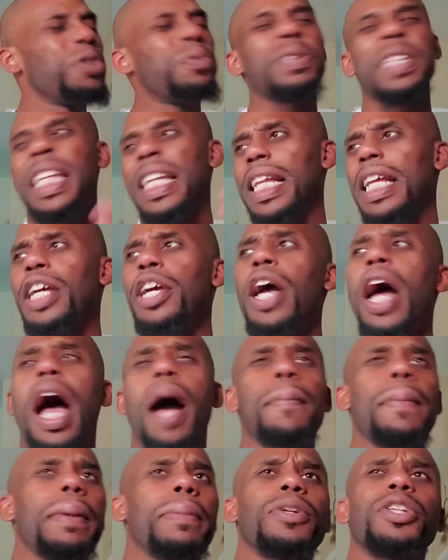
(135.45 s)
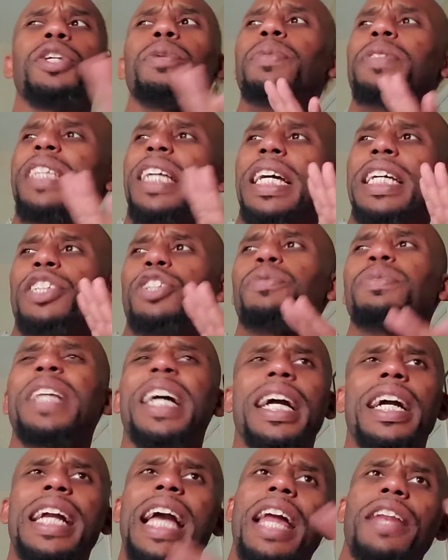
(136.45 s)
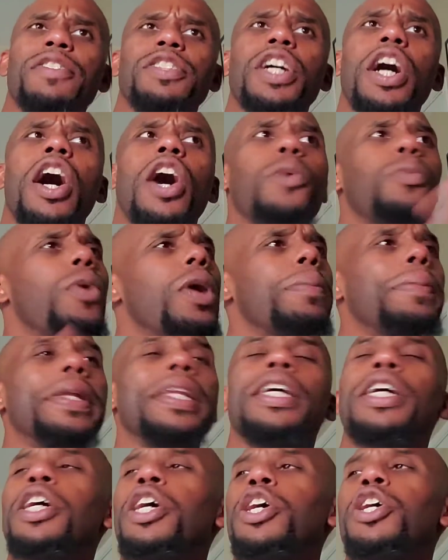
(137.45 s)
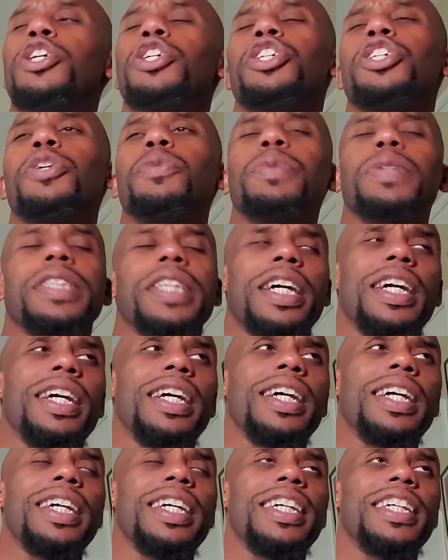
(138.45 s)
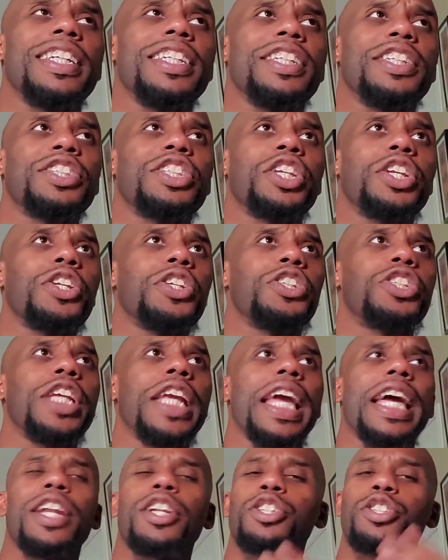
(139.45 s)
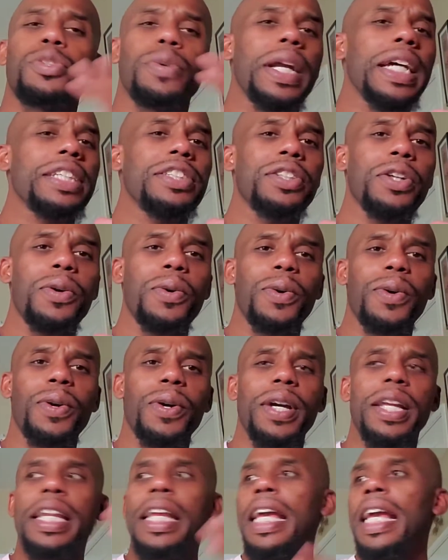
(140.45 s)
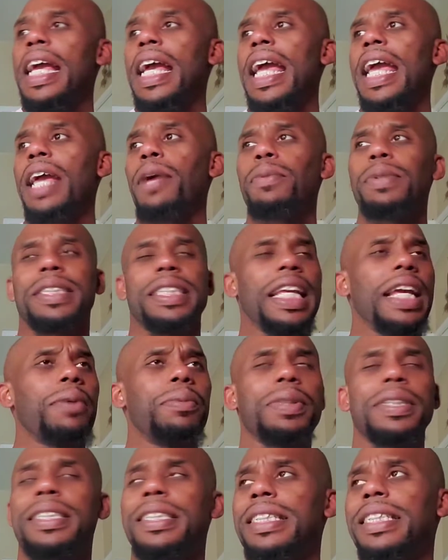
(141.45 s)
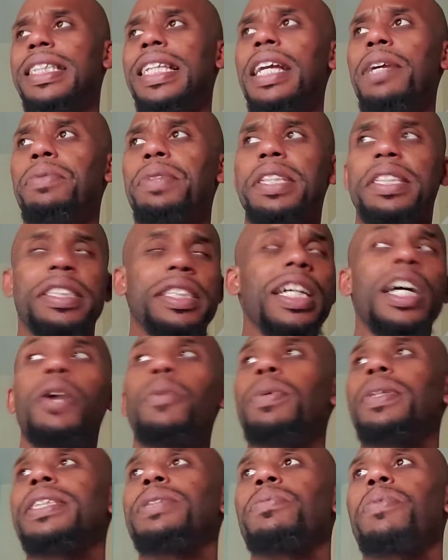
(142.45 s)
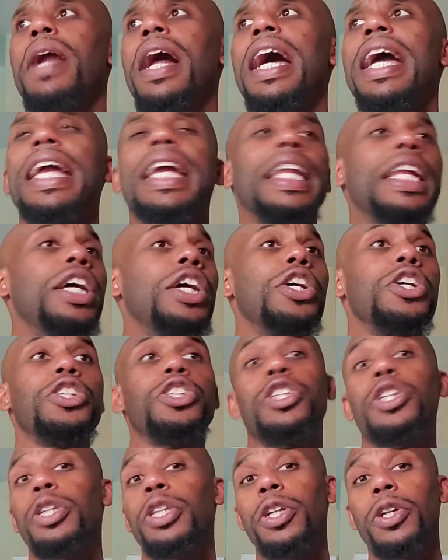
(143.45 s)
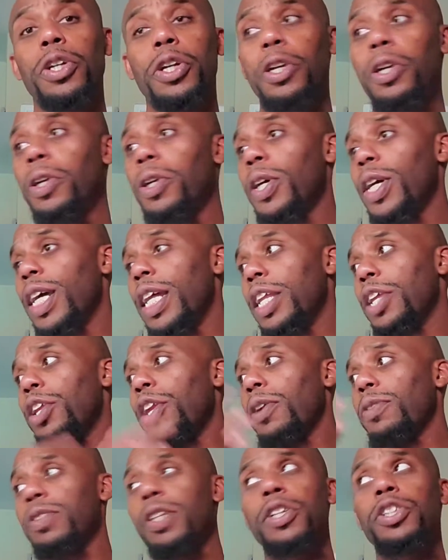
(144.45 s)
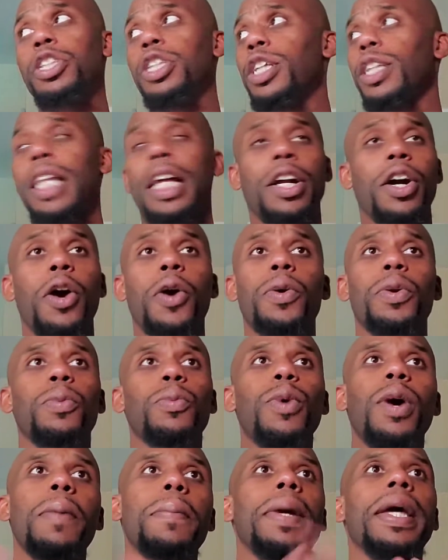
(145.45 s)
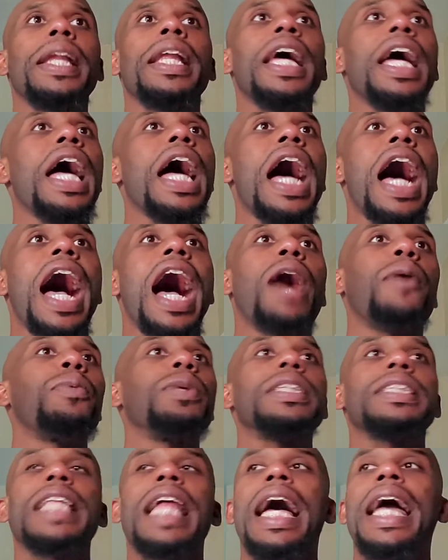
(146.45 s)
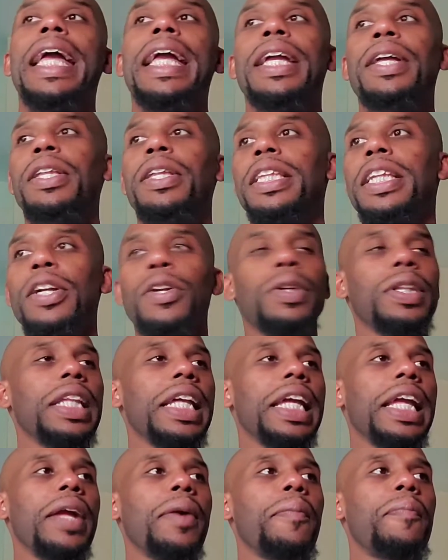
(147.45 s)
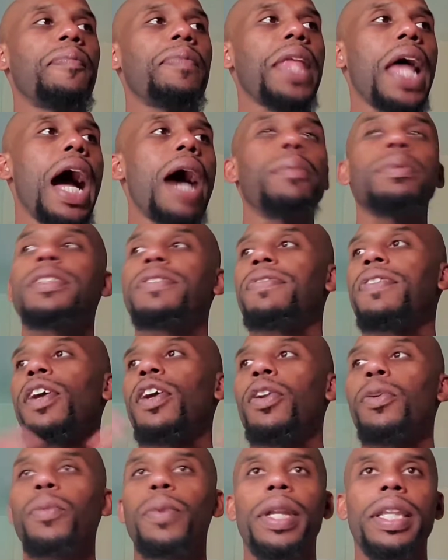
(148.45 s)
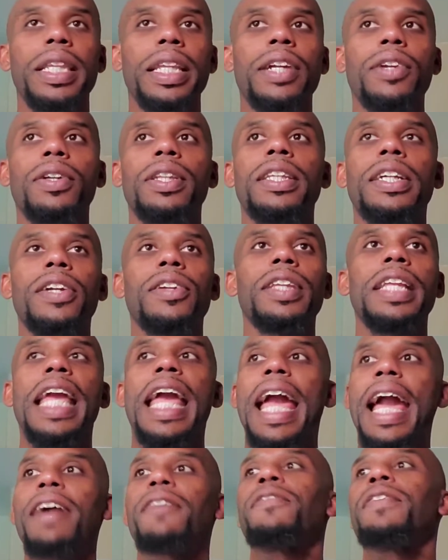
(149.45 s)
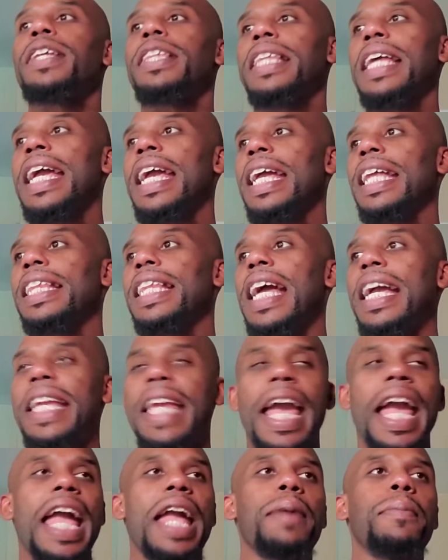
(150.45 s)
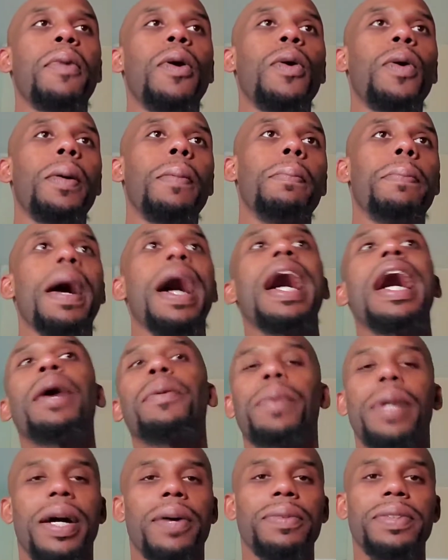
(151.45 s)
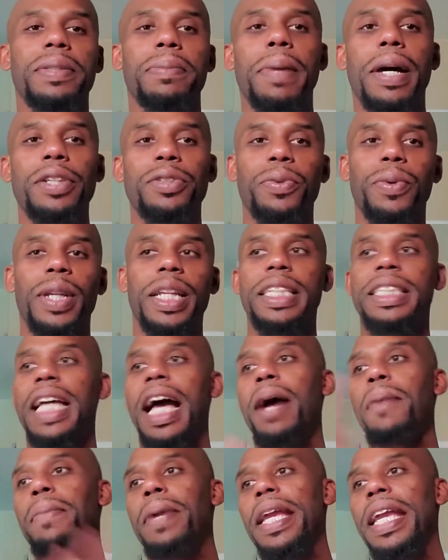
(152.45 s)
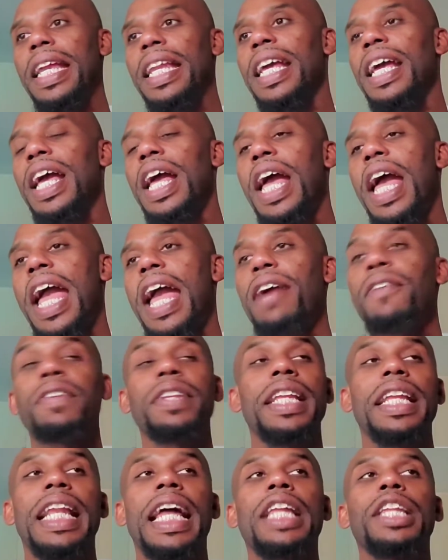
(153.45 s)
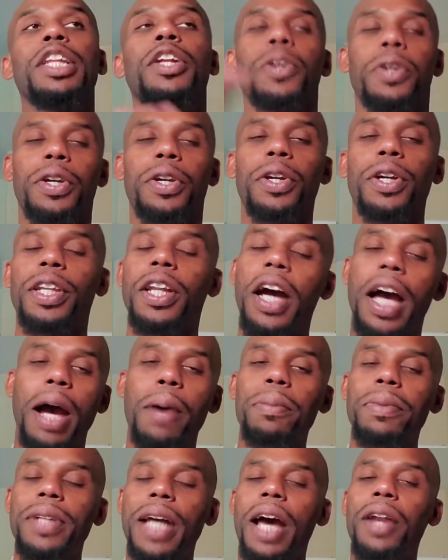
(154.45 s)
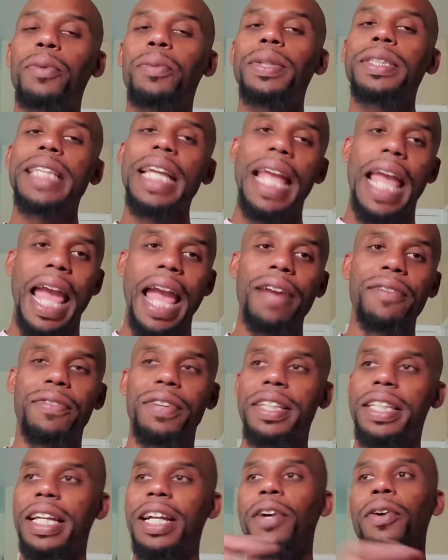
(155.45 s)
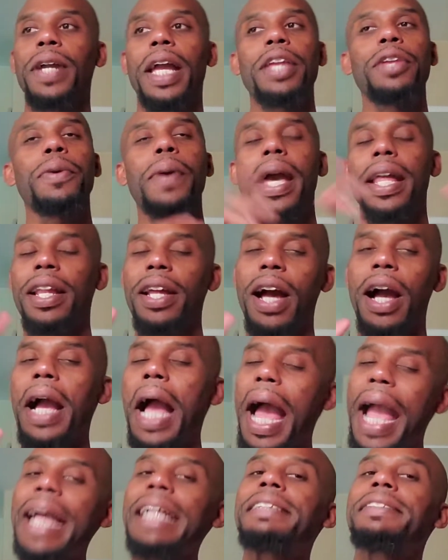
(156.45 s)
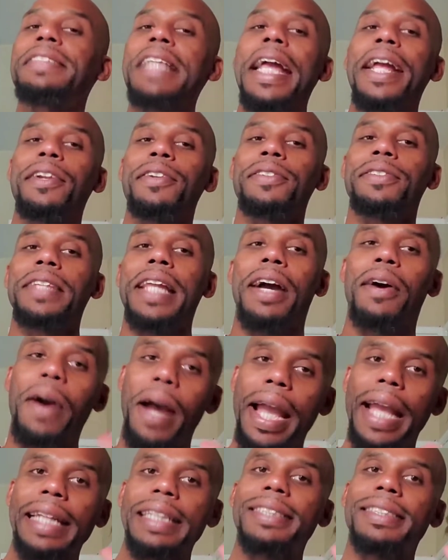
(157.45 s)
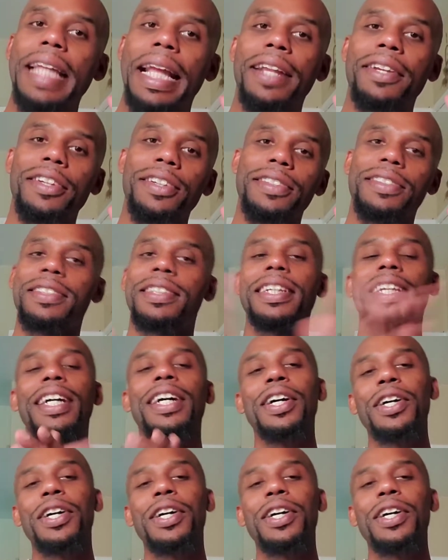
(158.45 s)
I remember she was like a kind of tall woman. She was she had a dress on. The sun was bright. She looked good. You know what I'm saying? She looked like an older woman. I was like literally I was flirting with literally everything that came on by when I was in my 20s. I mean, everything that looked good. I don't want to say everything. Okay, I had standards now. I had standards.